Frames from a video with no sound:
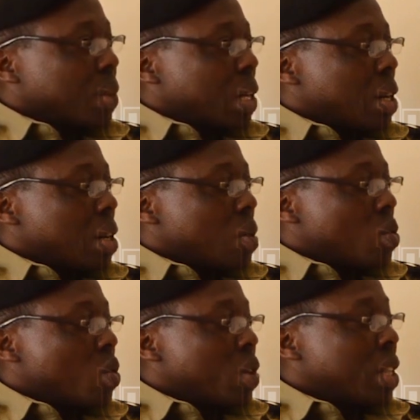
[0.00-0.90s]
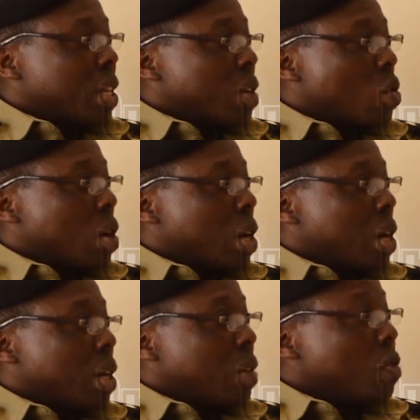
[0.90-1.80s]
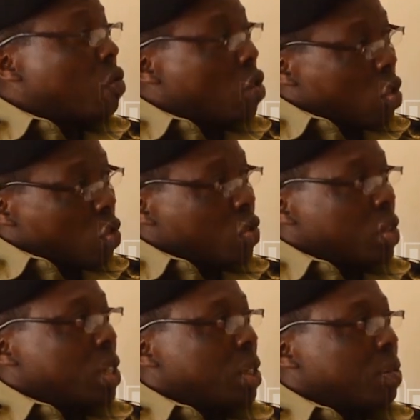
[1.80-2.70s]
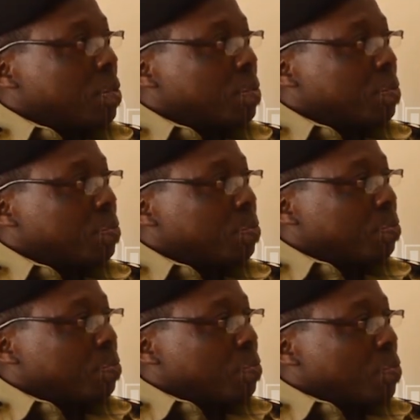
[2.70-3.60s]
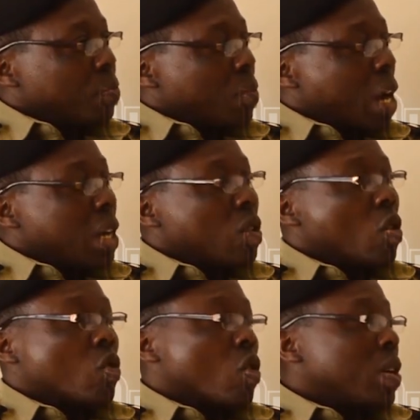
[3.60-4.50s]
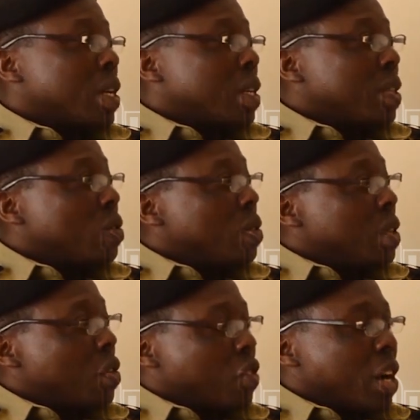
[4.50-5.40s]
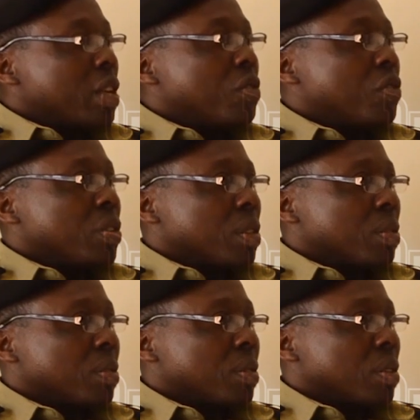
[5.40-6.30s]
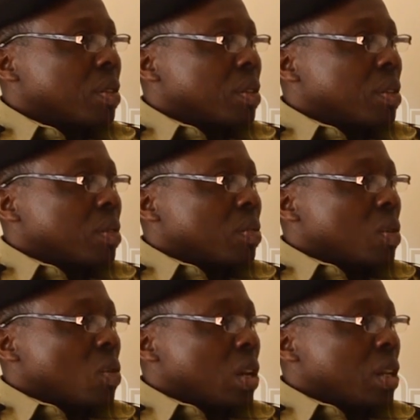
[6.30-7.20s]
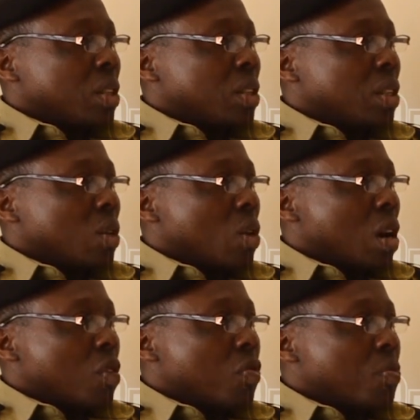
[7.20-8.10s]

Uh, whether they were involved. And not only the five, we still have